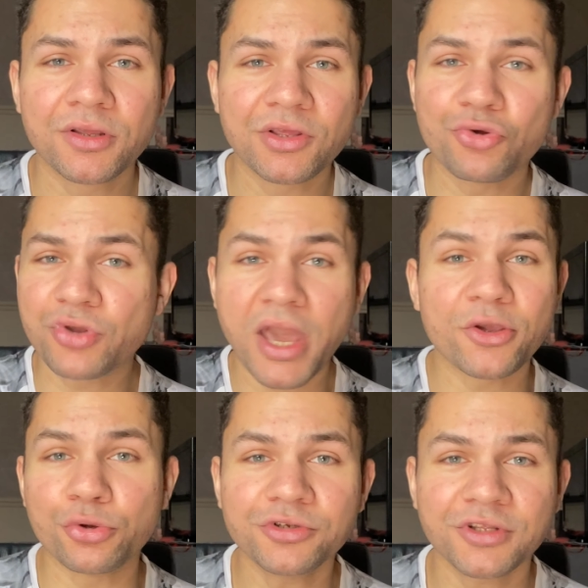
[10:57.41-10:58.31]
you get
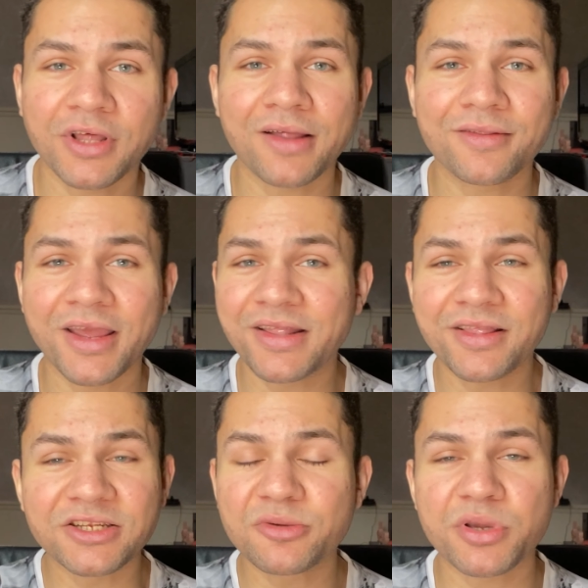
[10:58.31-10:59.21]
used to that. It
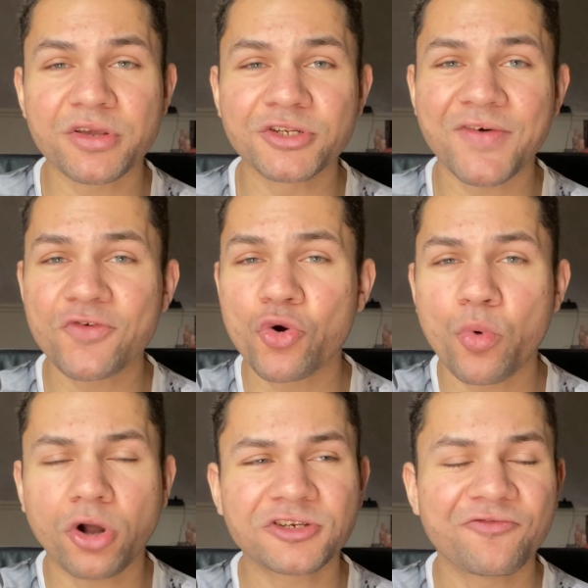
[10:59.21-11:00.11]
disappears. Whether you're
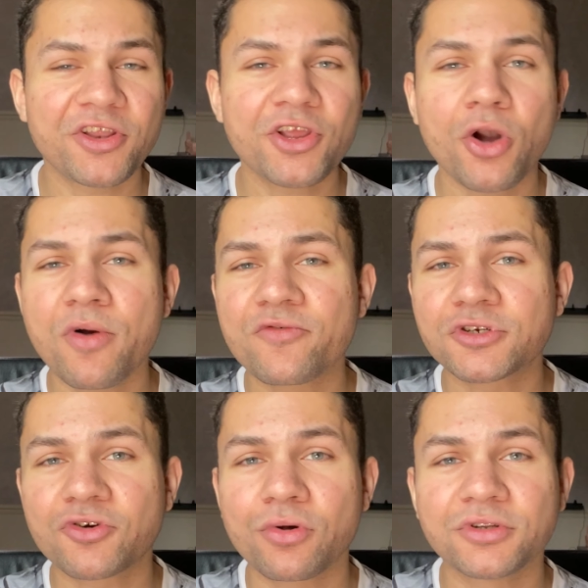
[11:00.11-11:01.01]
watching video, whether you're
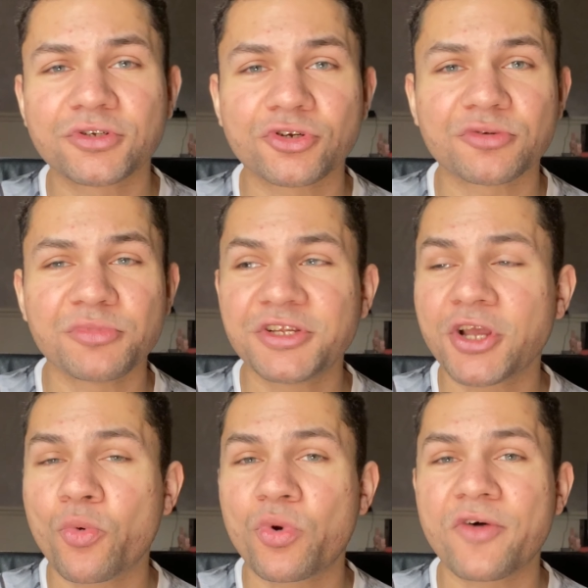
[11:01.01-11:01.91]
scrolling social
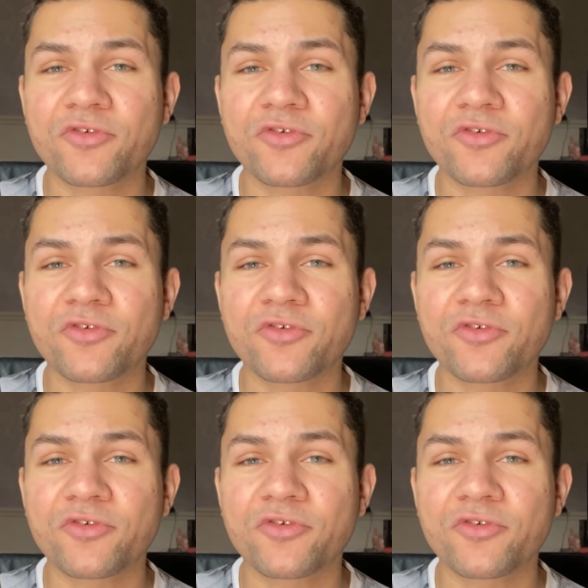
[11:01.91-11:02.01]
media, or whatever